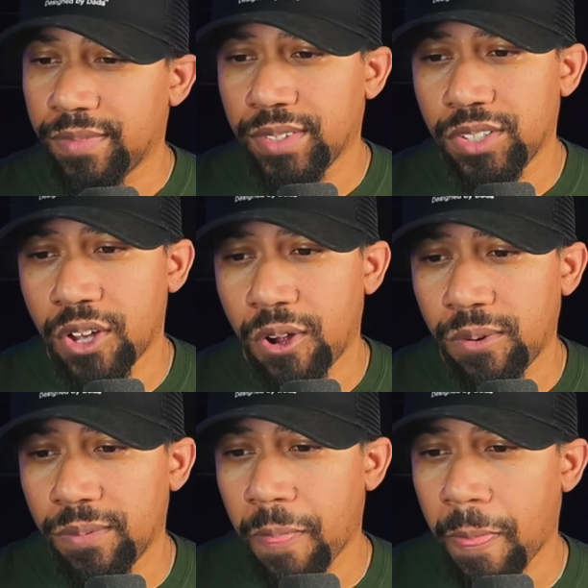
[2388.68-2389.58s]
So
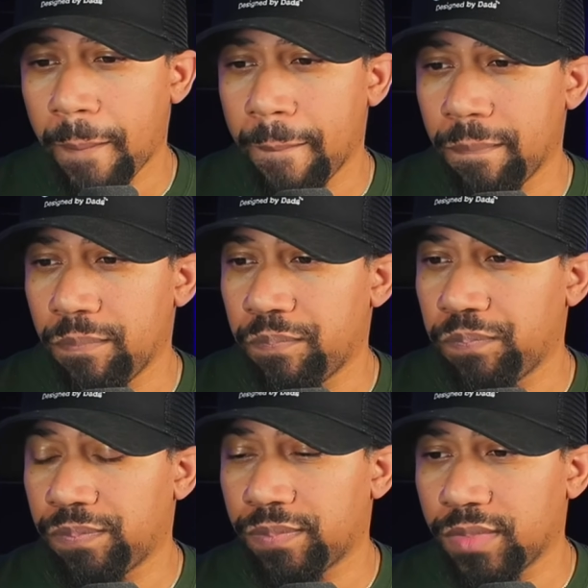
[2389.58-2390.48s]

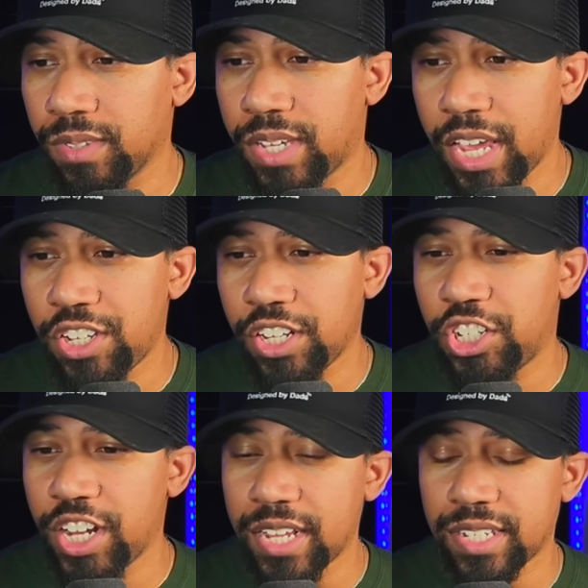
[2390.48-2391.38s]
Keyshia
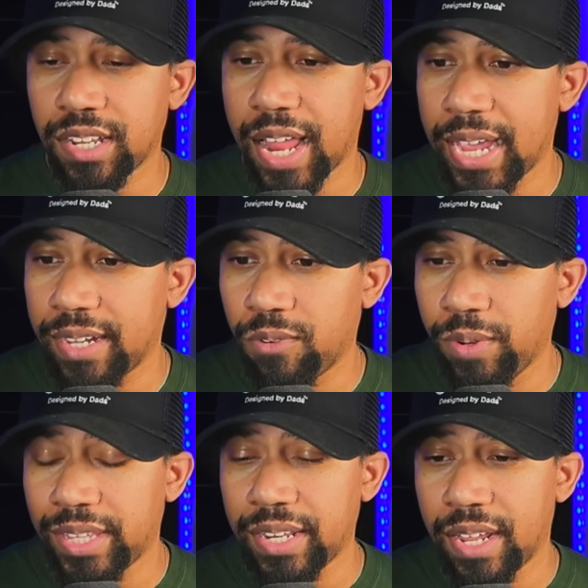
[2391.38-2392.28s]
just like
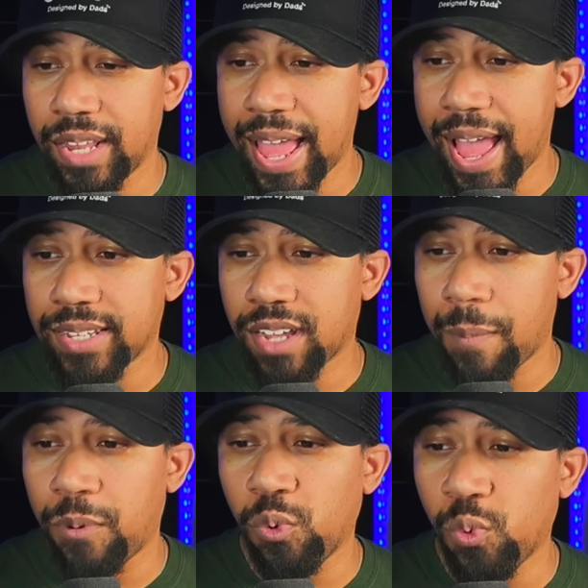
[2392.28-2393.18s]
within the last
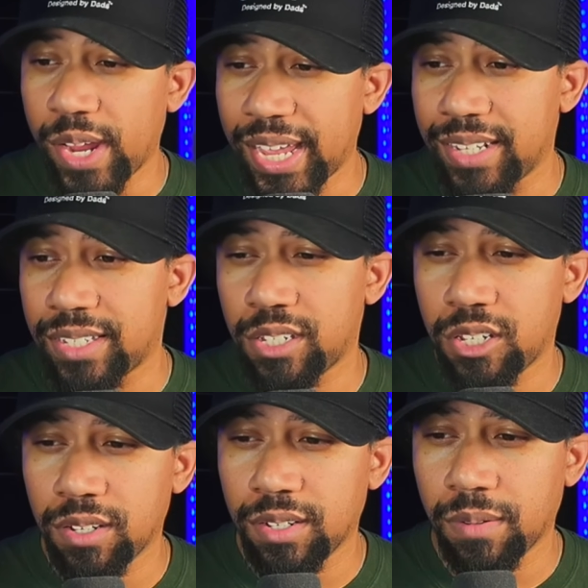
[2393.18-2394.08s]
couple weeks
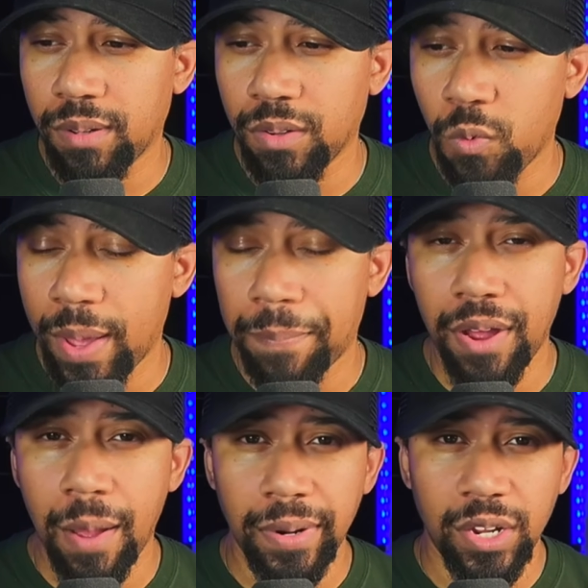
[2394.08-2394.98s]
went
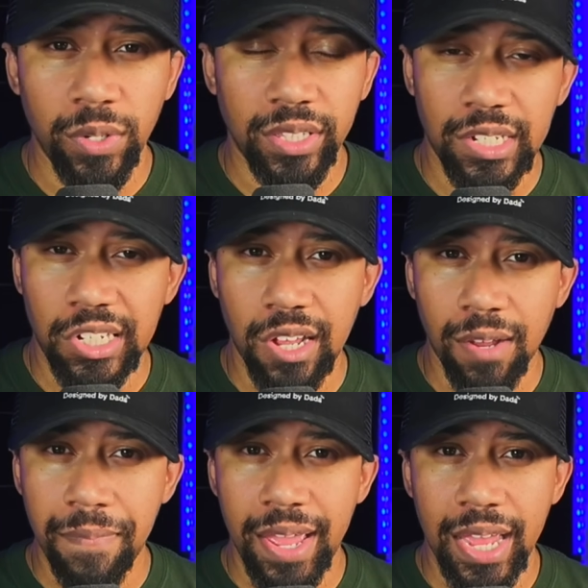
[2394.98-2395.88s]
public with this
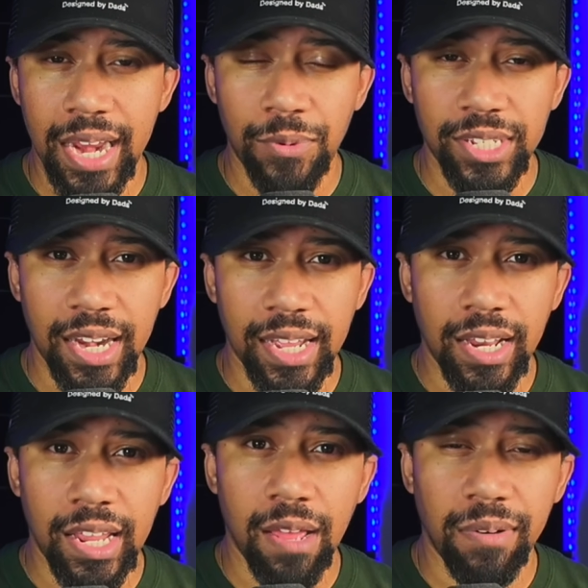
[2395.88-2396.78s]
young man. They was in the
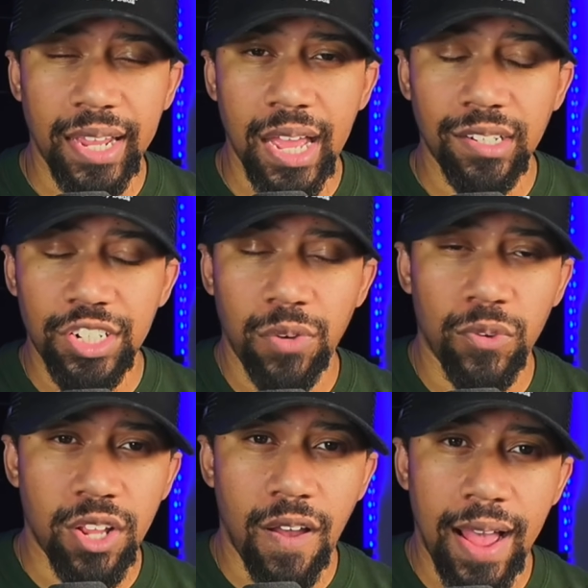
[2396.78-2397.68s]
club together. She
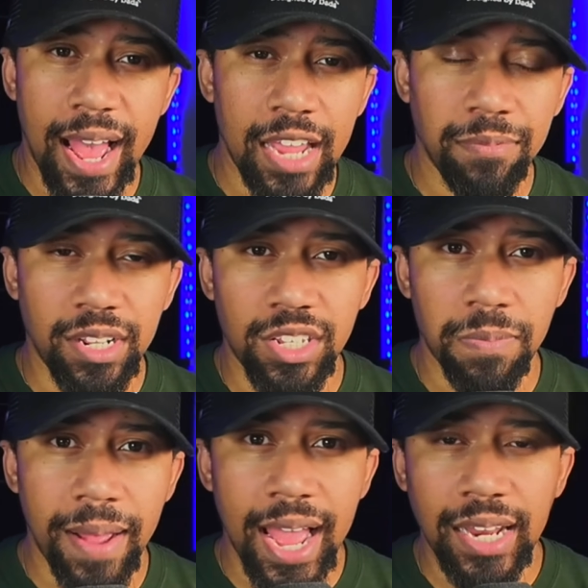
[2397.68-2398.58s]
was all hyped and
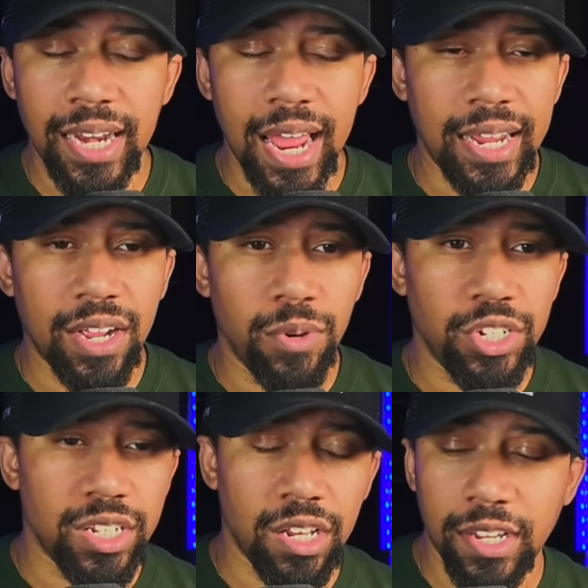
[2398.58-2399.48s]
smiley. That nigga was
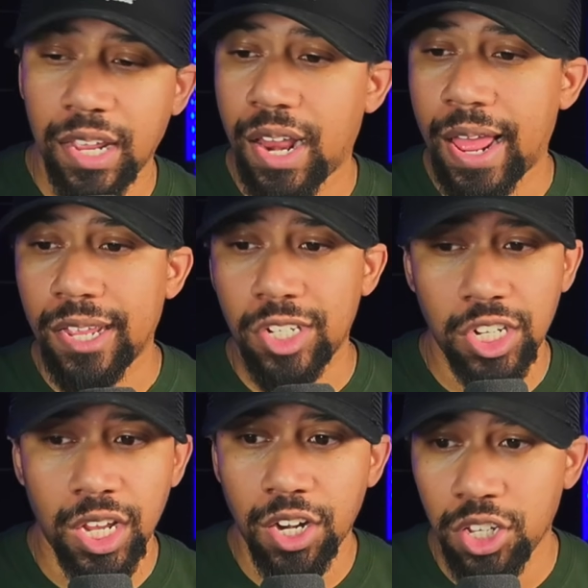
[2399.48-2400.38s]
just looking like,
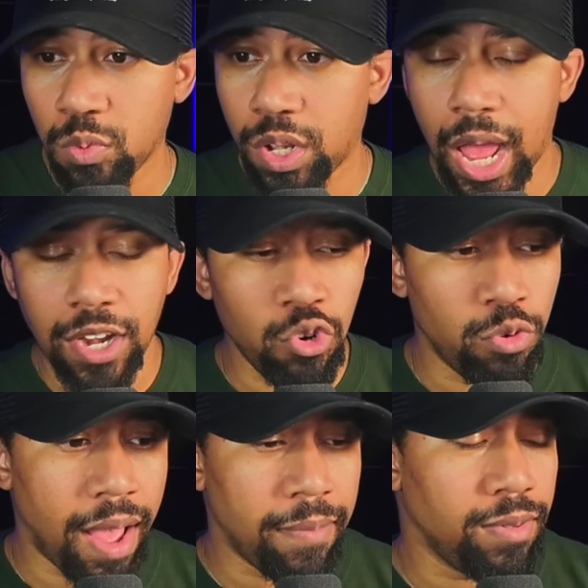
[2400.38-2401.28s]
shit, this is what I do,
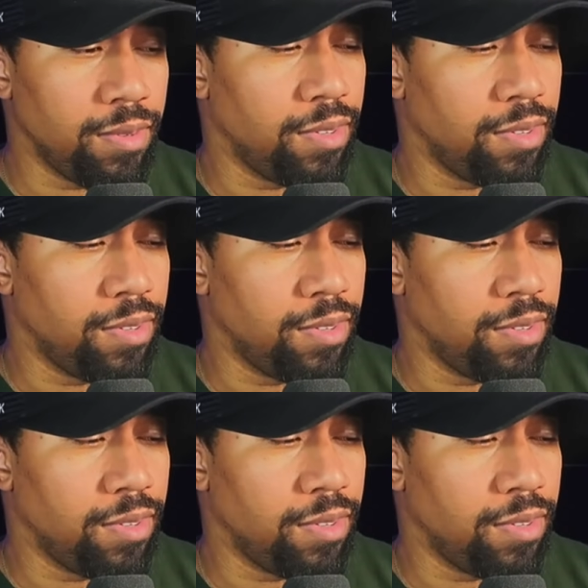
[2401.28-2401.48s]
baby.